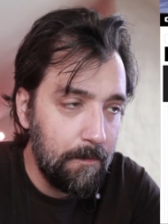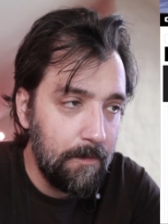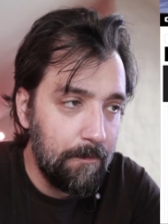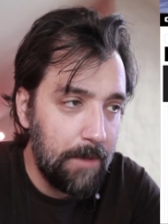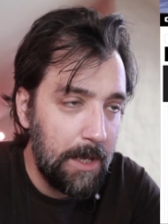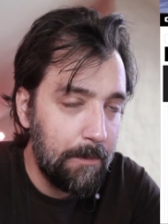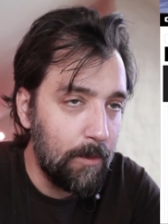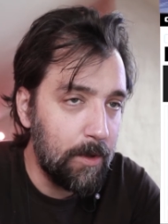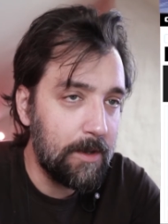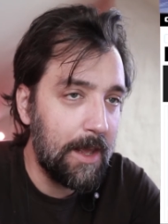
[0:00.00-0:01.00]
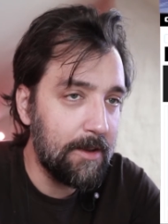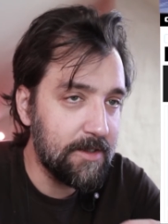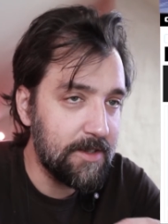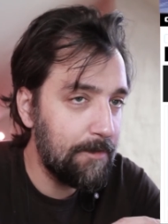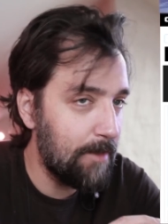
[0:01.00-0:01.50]
people would get a
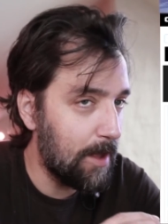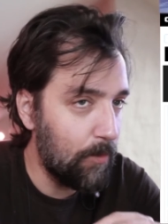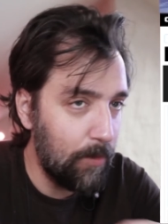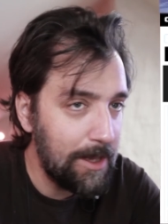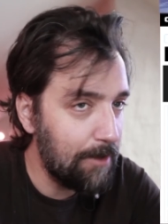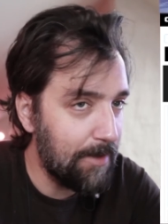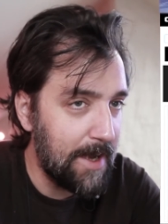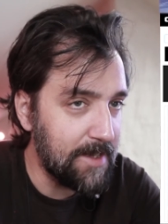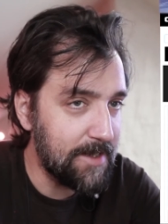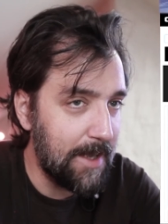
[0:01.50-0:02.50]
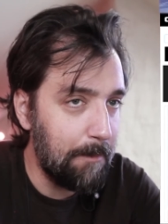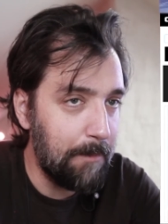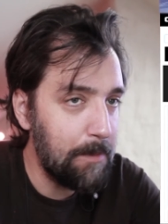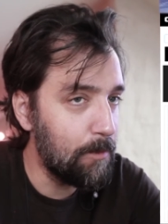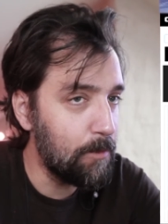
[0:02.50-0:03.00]
sniff of that really fast and
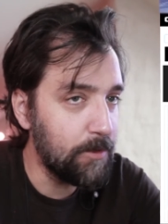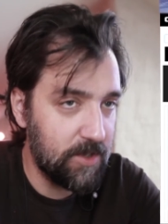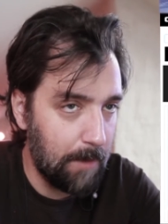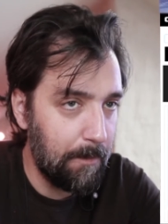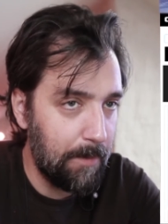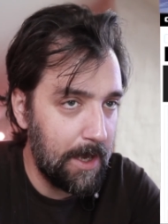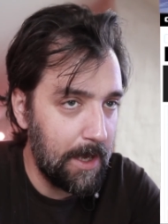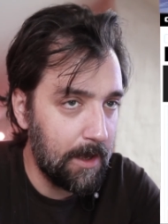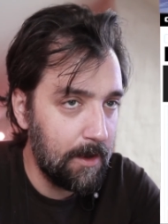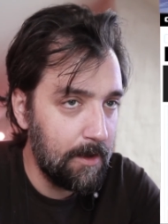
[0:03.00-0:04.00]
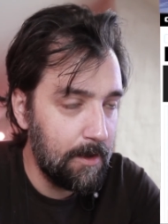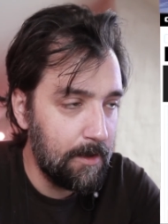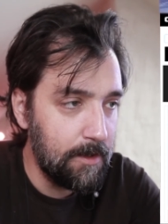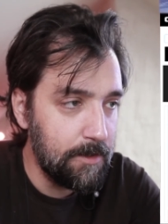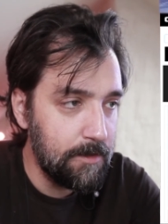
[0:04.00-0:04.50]
people would stop paying.
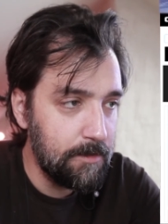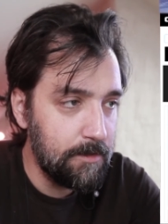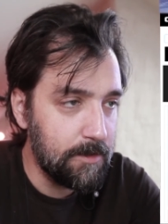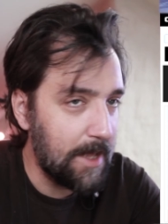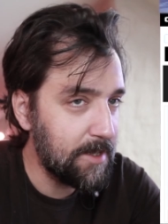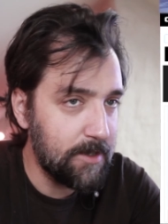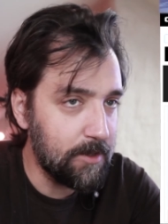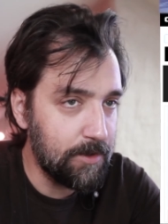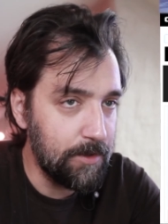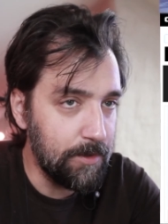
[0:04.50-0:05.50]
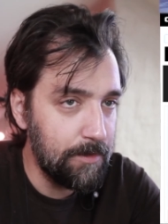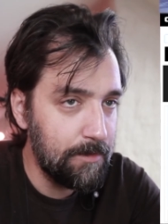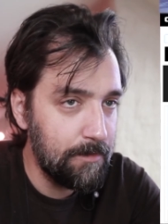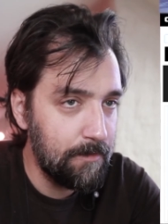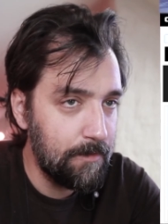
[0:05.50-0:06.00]
So that's not true.
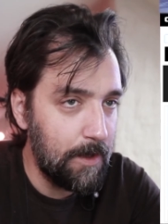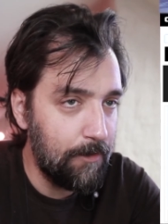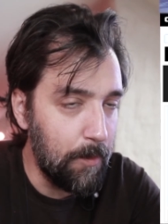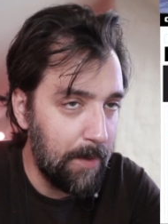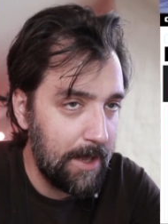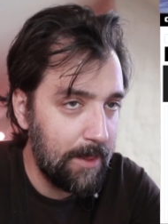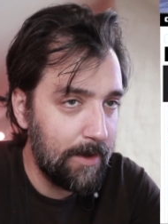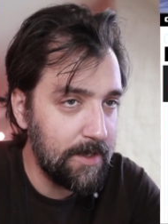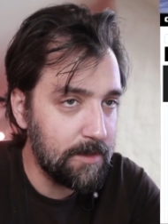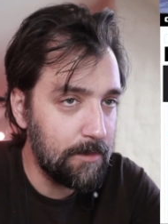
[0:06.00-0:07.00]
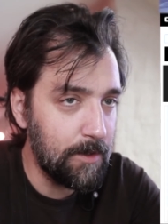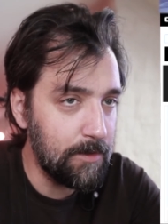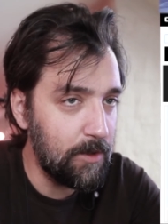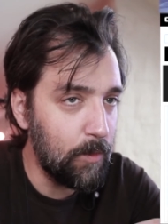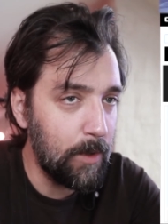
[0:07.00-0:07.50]
If you pay the ransom
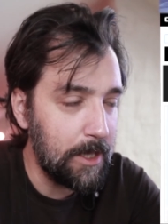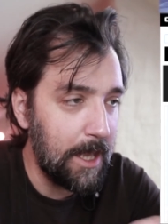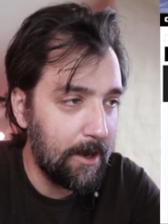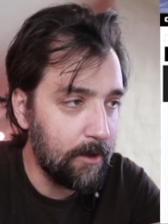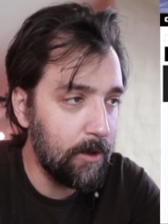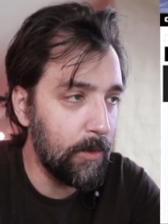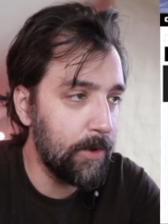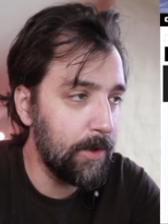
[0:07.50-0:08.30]
note, you will get a code.